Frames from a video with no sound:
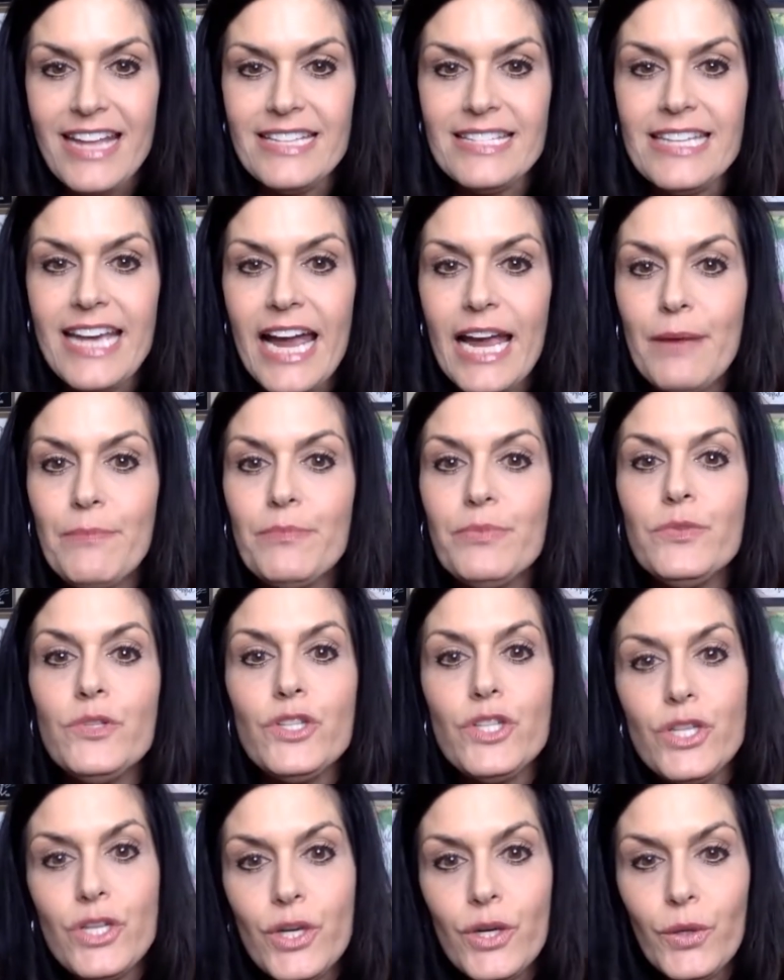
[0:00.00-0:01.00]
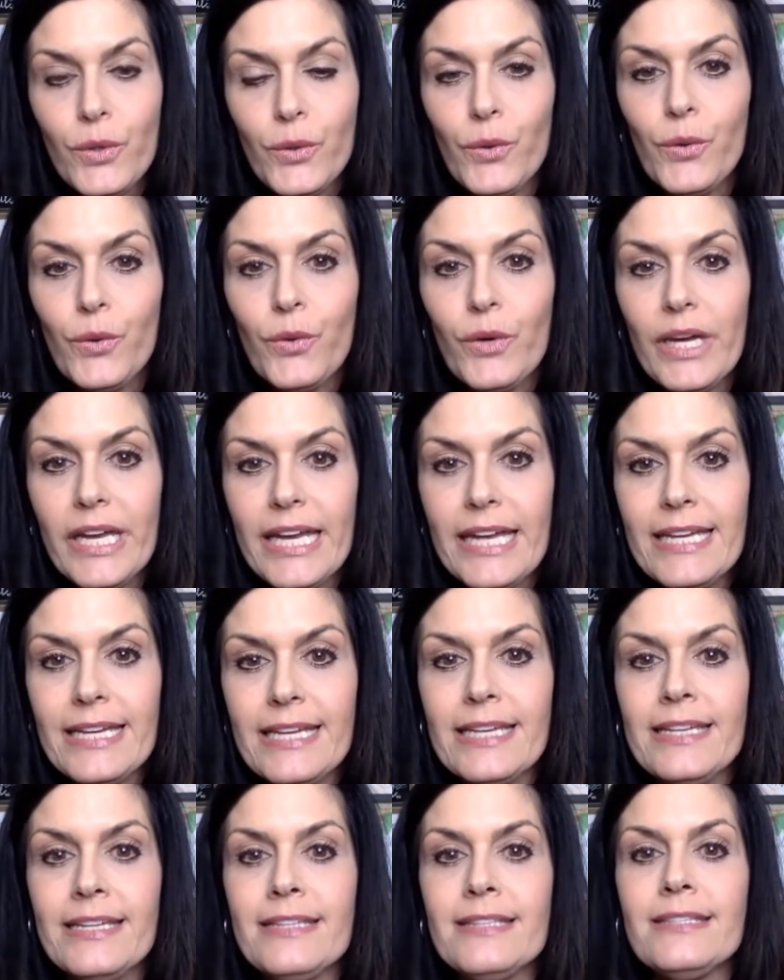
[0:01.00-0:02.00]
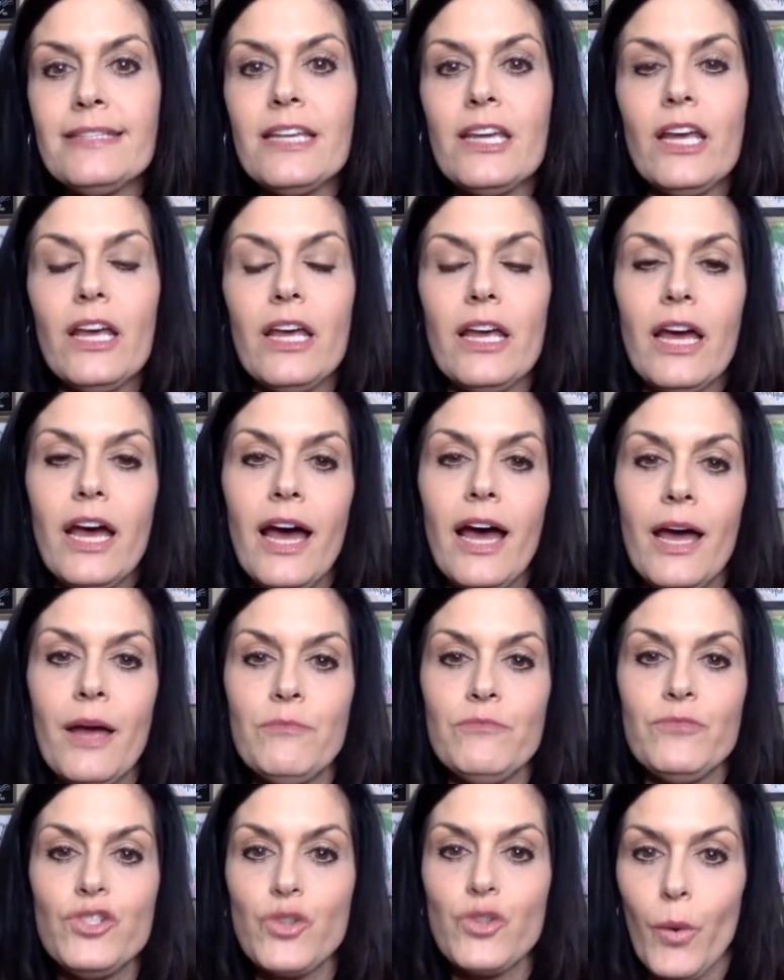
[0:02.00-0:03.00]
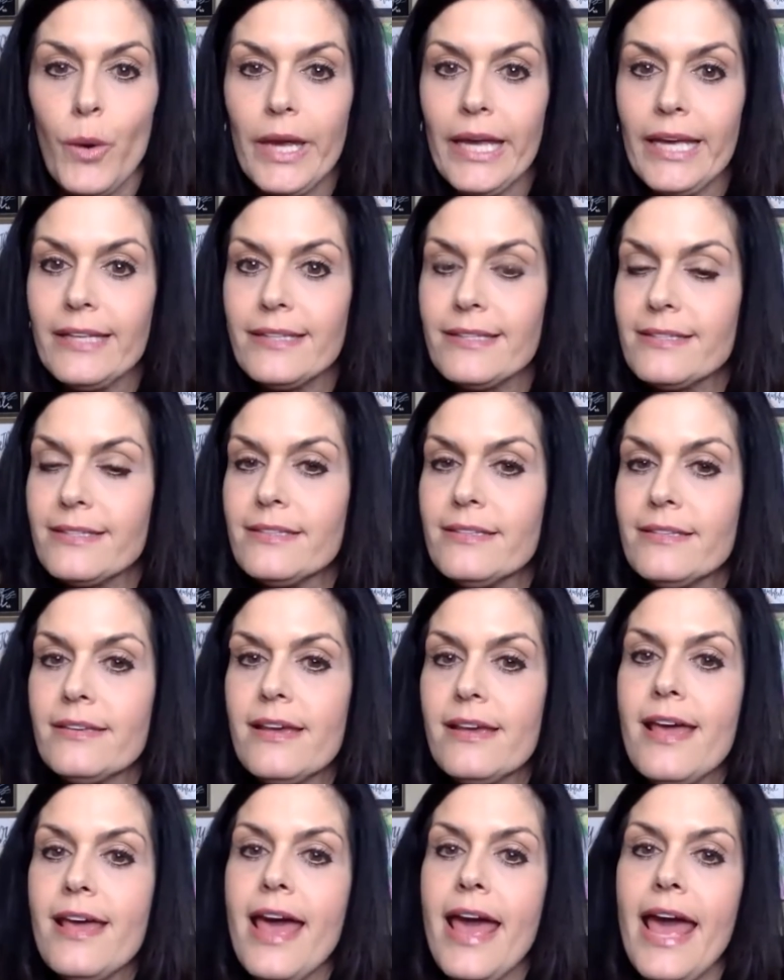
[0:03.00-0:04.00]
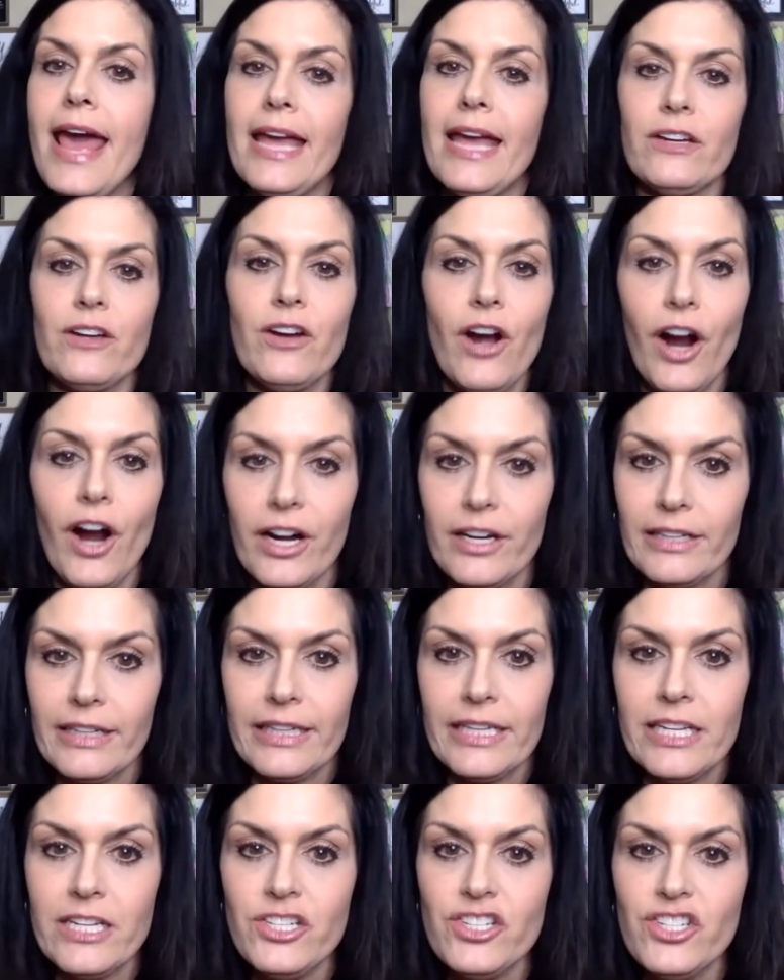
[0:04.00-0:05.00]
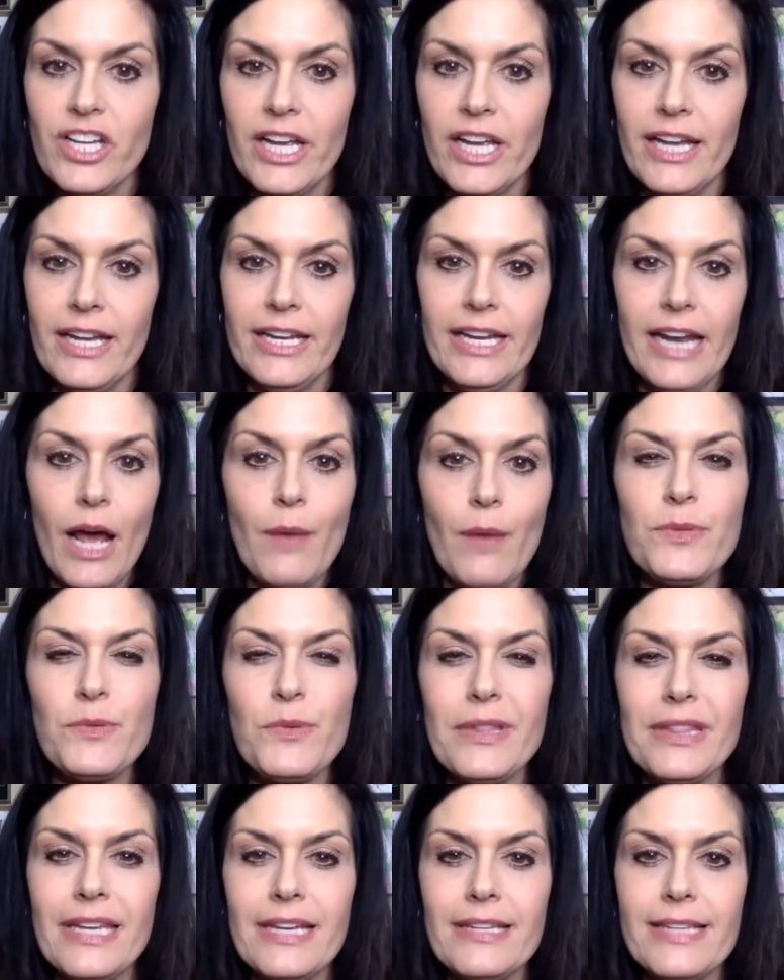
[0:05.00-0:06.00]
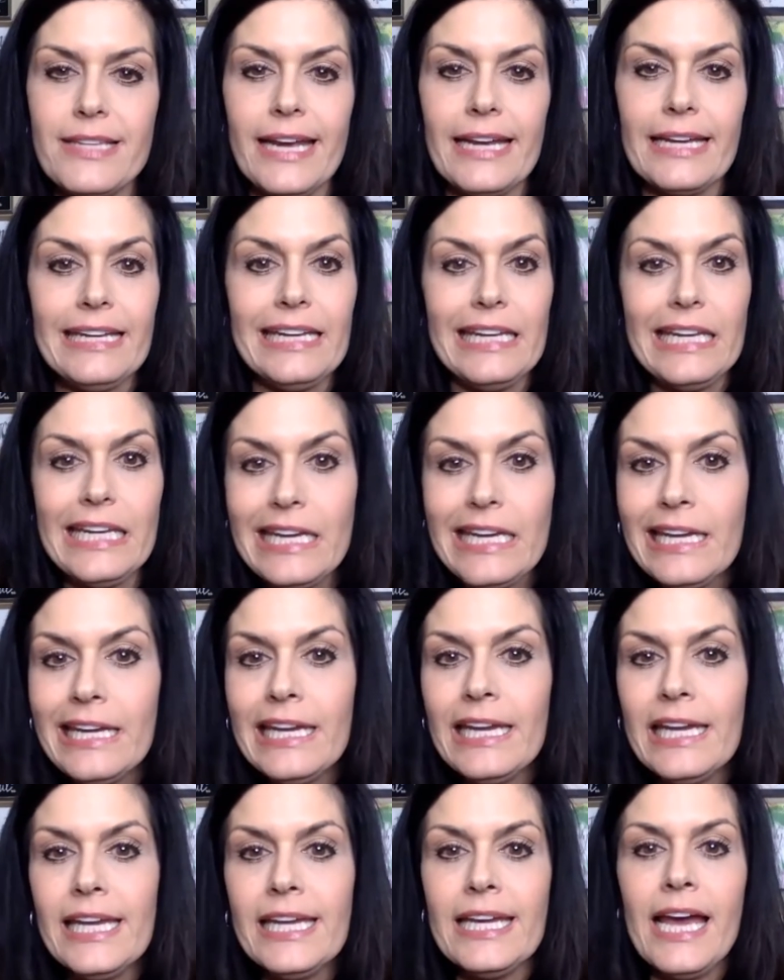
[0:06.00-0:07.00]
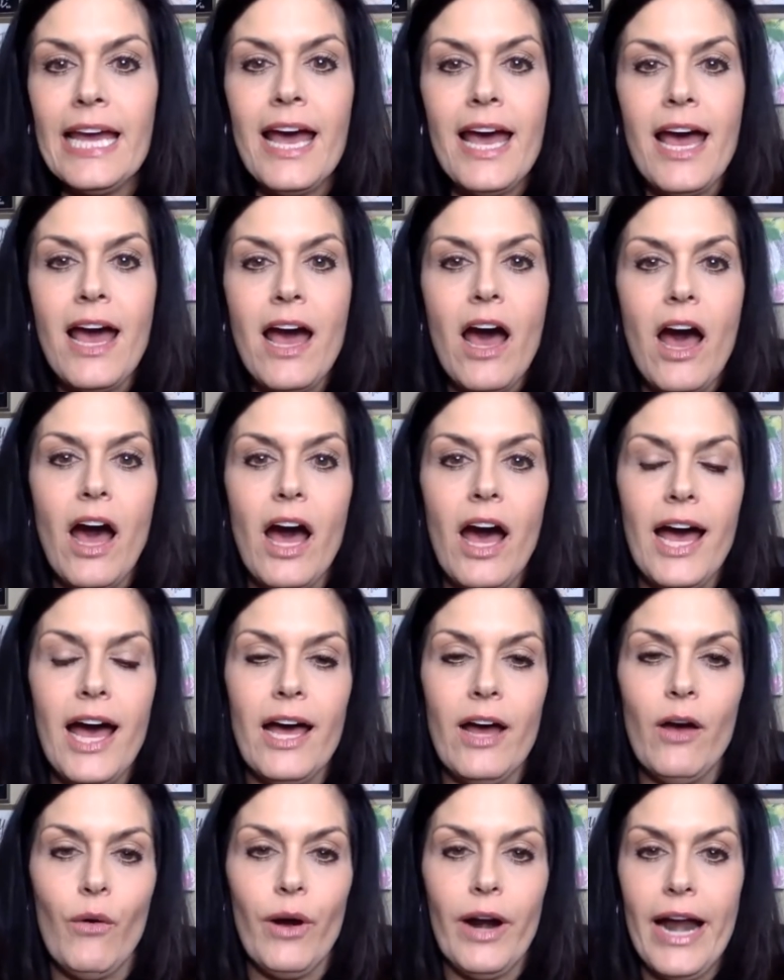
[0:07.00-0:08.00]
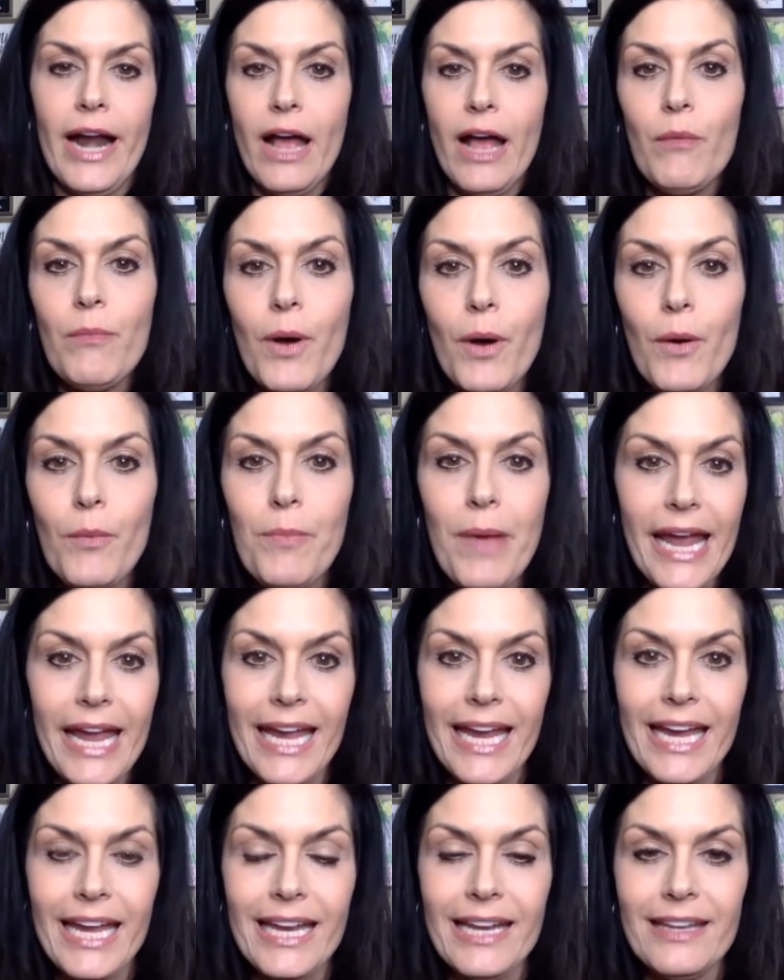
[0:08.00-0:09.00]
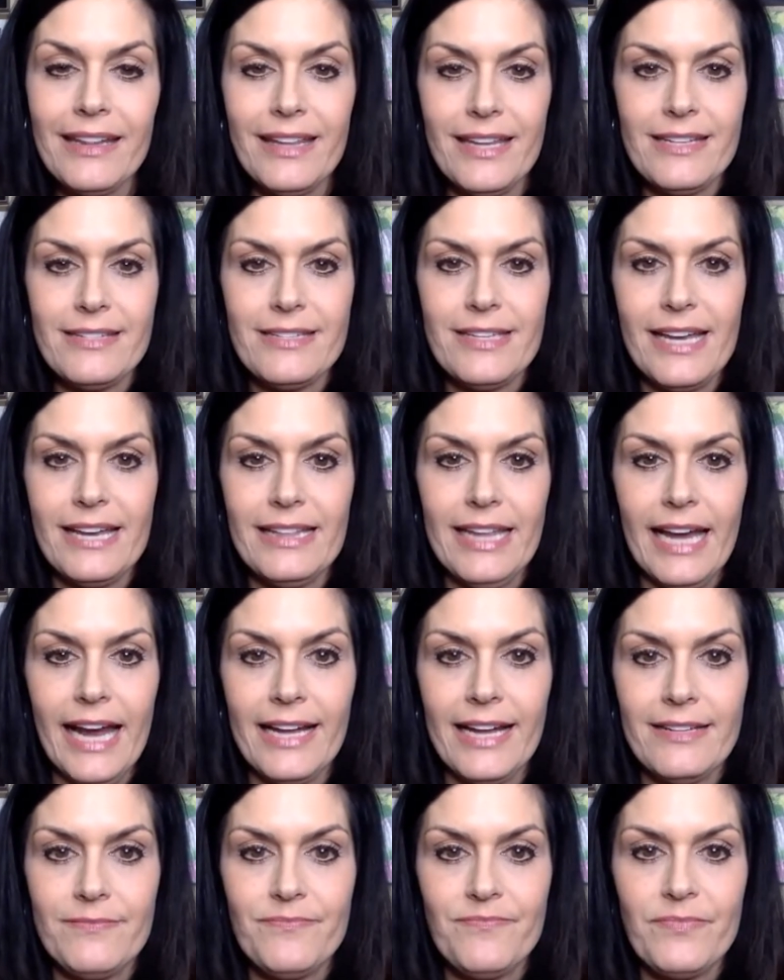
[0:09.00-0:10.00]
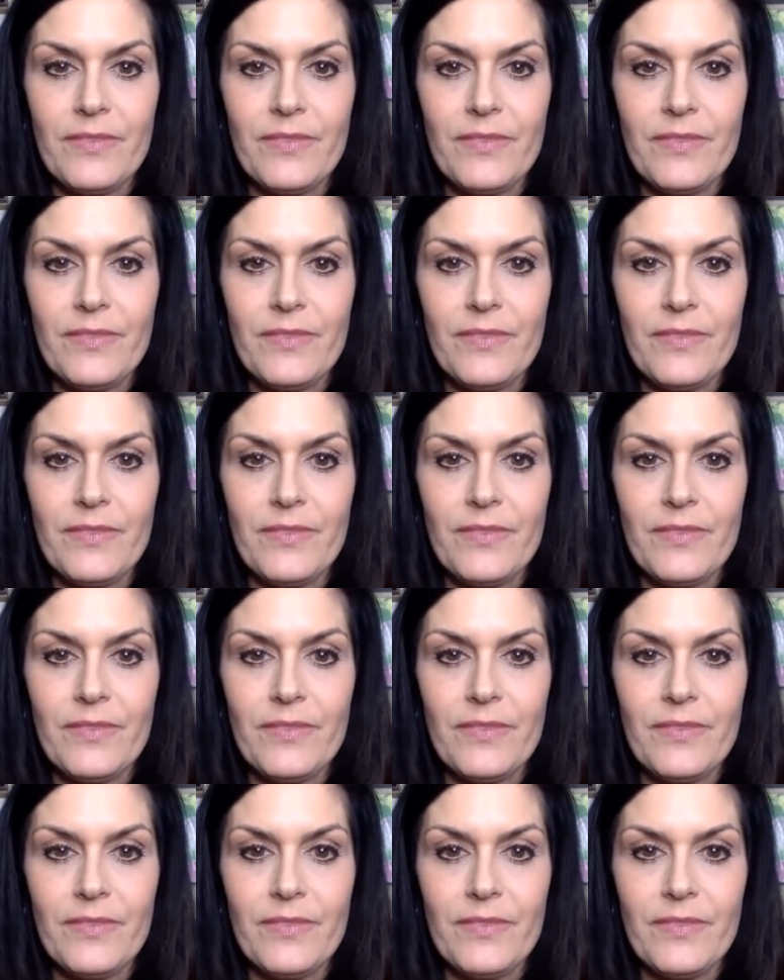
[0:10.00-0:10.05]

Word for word: type 2 is um, joints and cartilage and it helps with things like knee uh, or elbow pain things like that